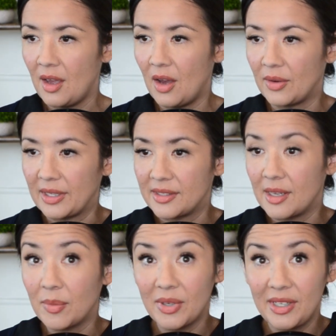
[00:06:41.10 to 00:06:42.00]
Okay,
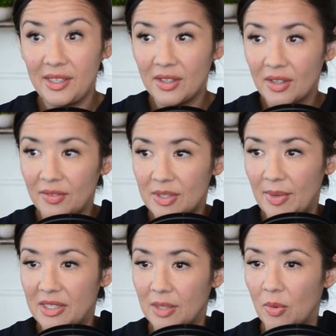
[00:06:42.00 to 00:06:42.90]
summary here of
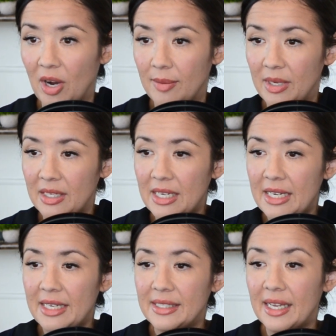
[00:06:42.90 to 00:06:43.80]
semantic priming
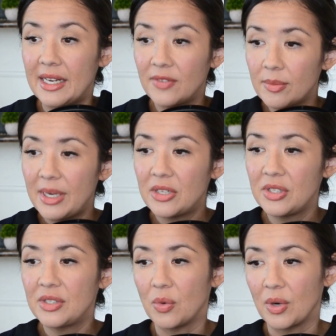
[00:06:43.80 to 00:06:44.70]
is that information
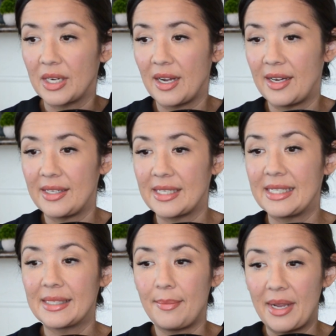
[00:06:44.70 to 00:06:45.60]
is organized in
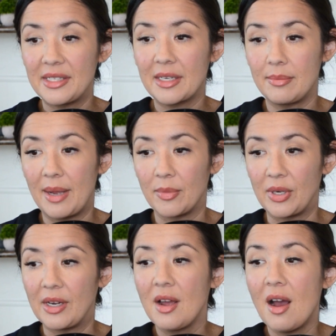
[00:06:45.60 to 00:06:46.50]
semantic
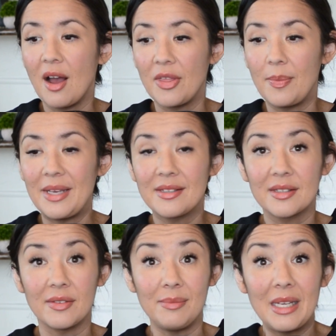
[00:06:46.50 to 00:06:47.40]
memory on the basis
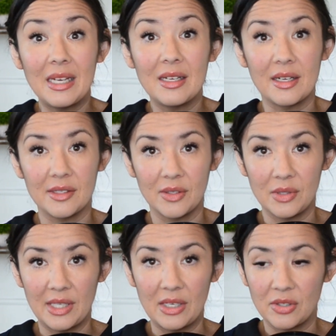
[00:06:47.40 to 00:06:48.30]
of meaning and
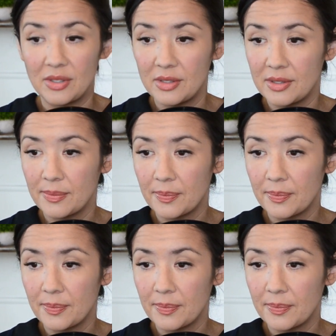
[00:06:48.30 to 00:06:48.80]
associations.